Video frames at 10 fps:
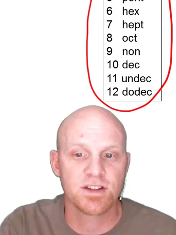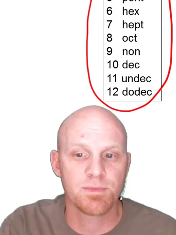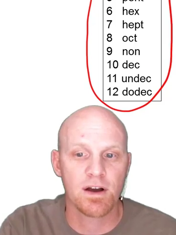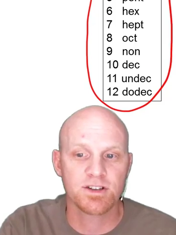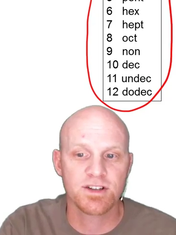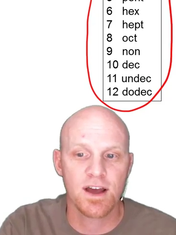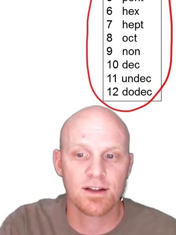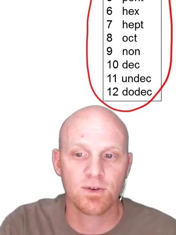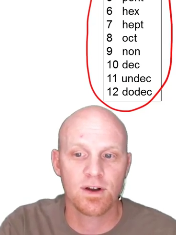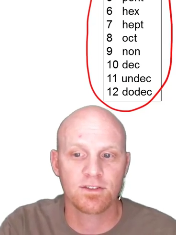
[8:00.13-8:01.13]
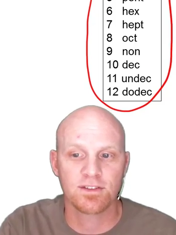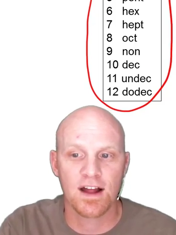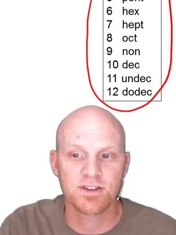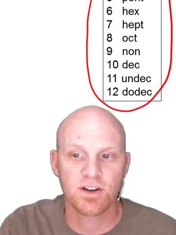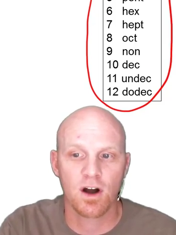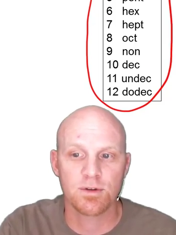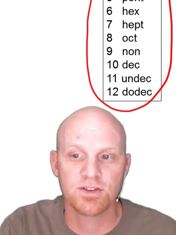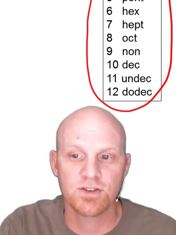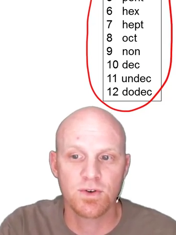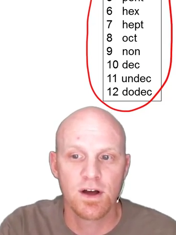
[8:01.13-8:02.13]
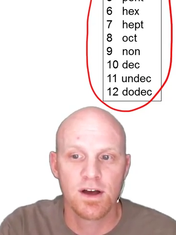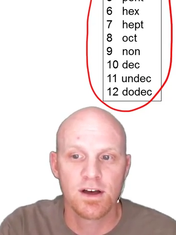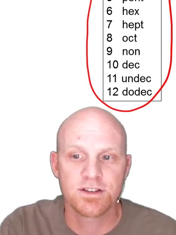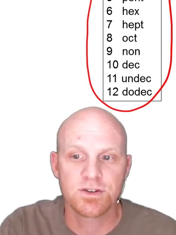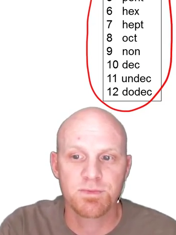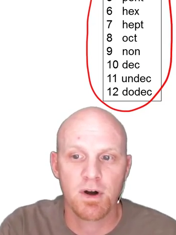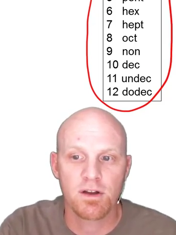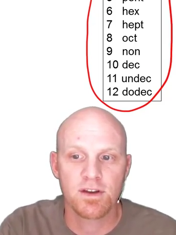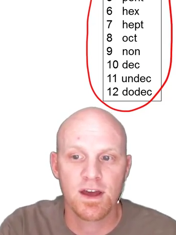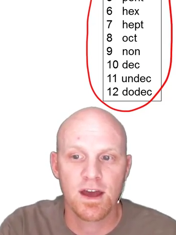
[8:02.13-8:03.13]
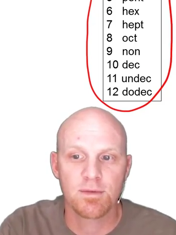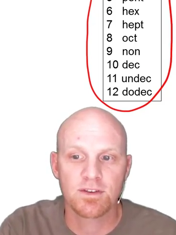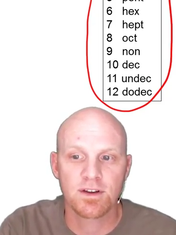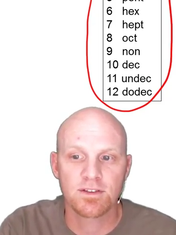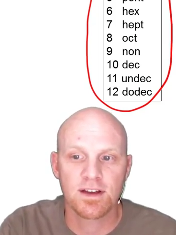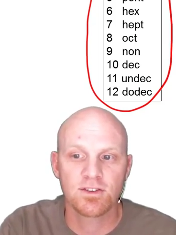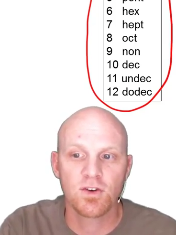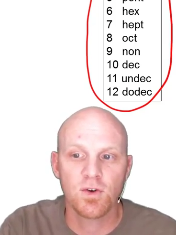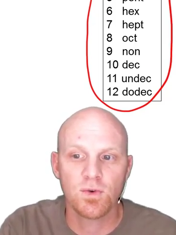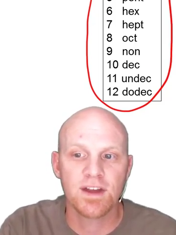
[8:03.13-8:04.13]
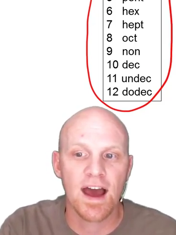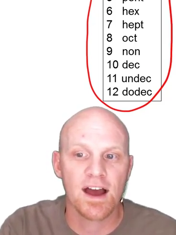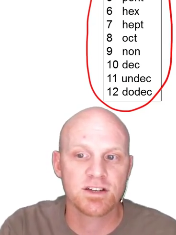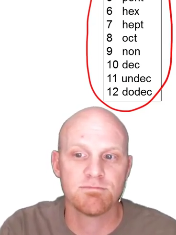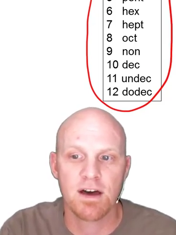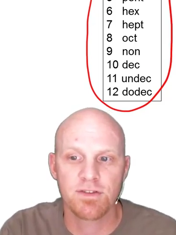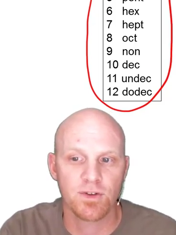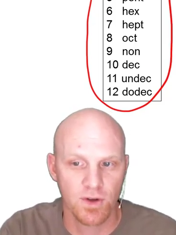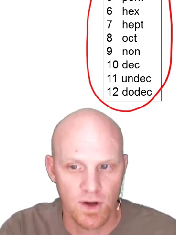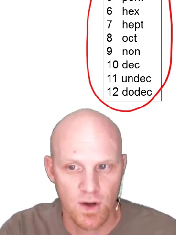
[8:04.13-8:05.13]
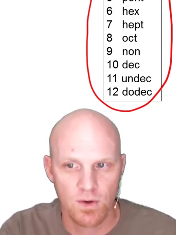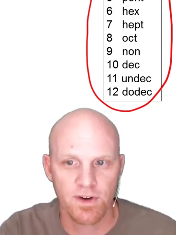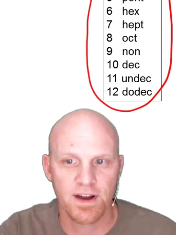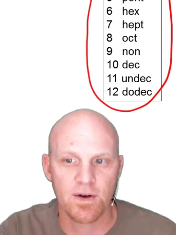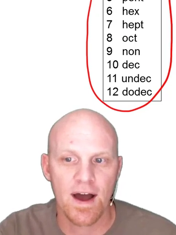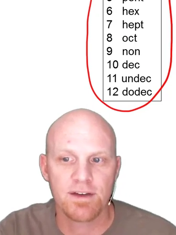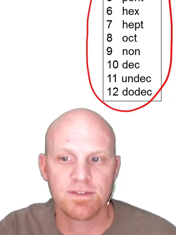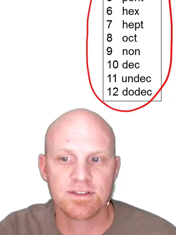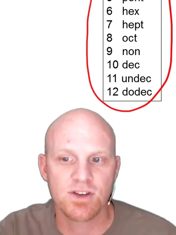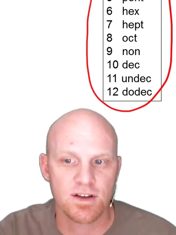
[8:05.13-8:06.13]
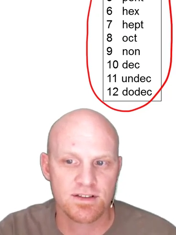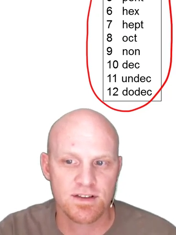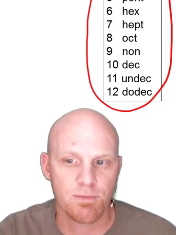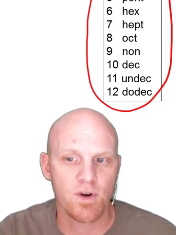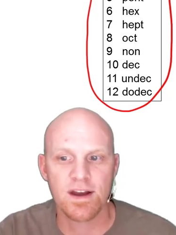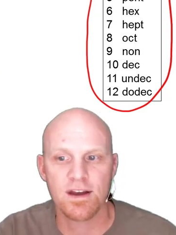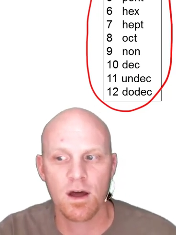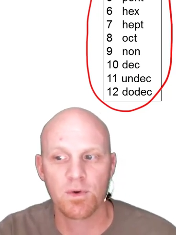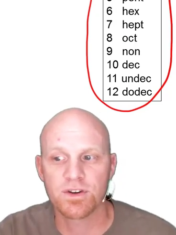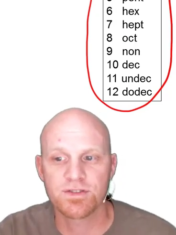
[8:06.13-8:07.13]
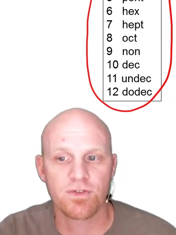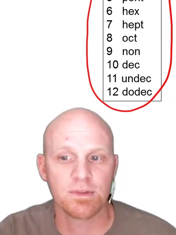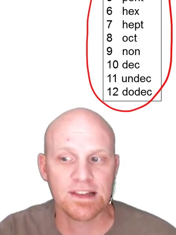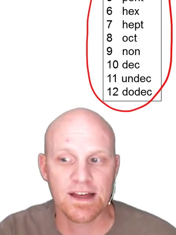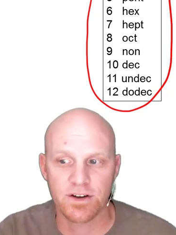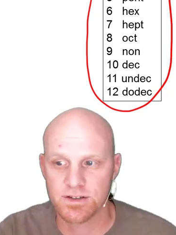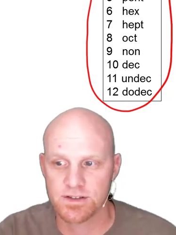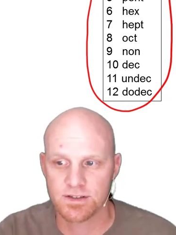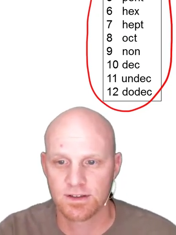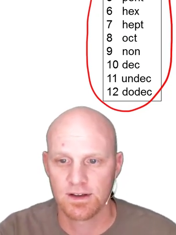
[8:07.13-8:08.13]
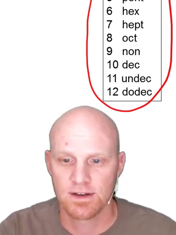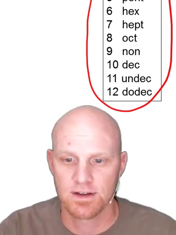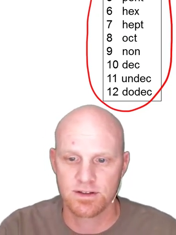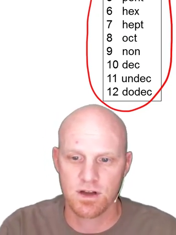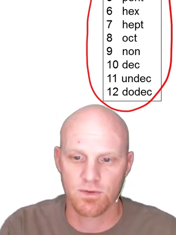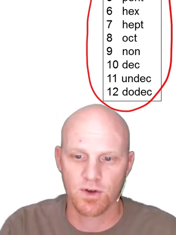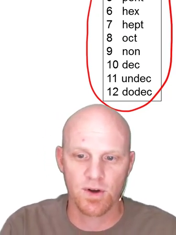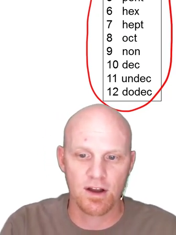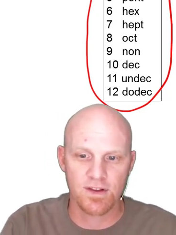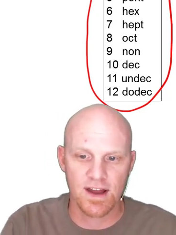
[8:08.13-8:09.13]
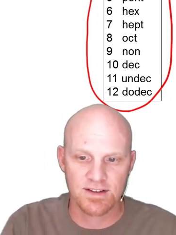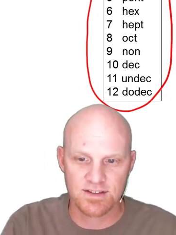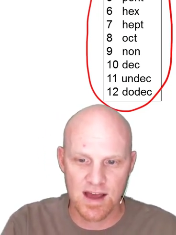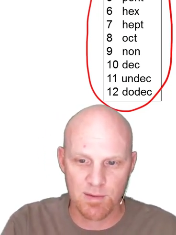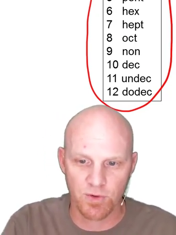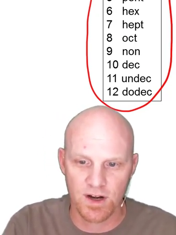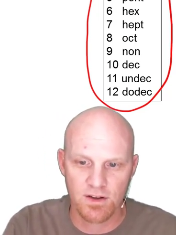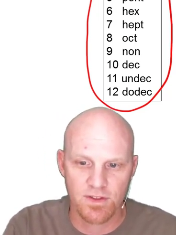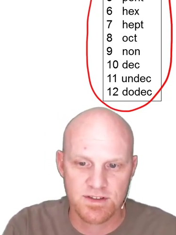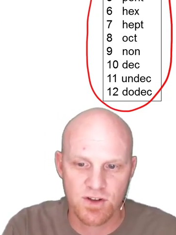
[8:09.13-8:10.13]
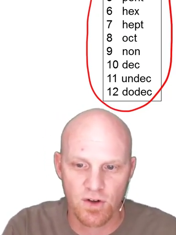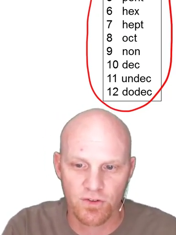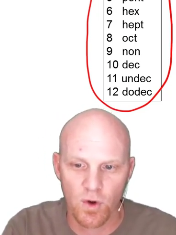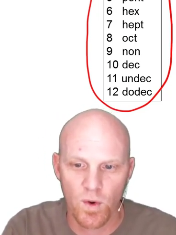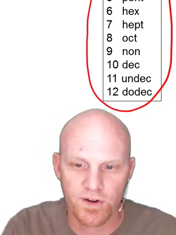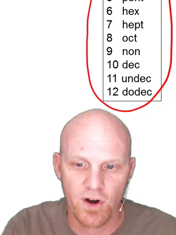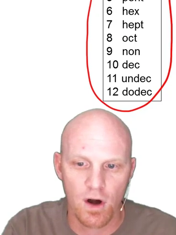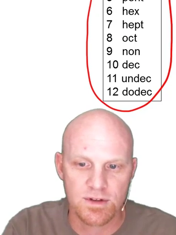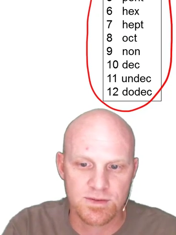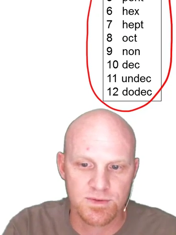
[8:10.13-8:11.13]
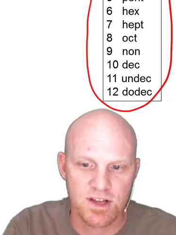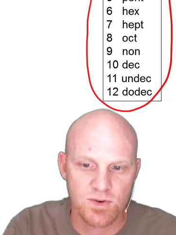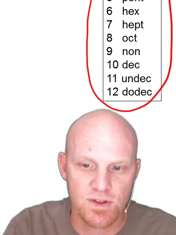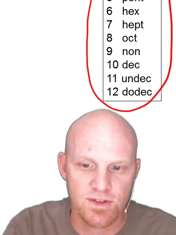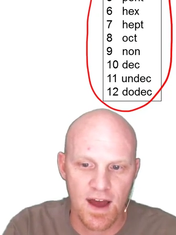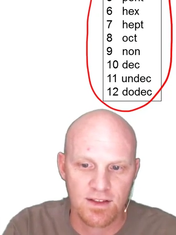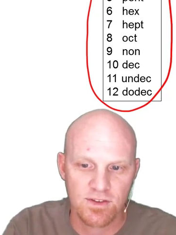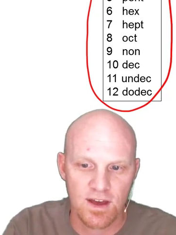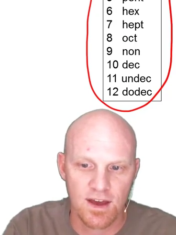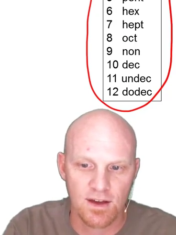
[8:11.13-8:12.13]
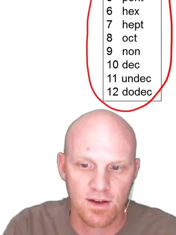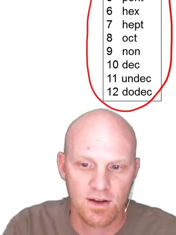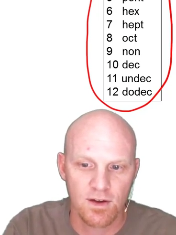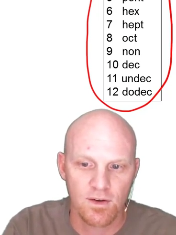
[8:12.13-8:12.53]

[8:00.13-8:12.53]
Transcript: to the parent chain. So here it's attached to carbon 2. So as part of the name, it's going to say 2-methyl. Find out hyphens separate numbers from letters. So if we go down to the next example here, this is also a 1 carbon substituent. That's a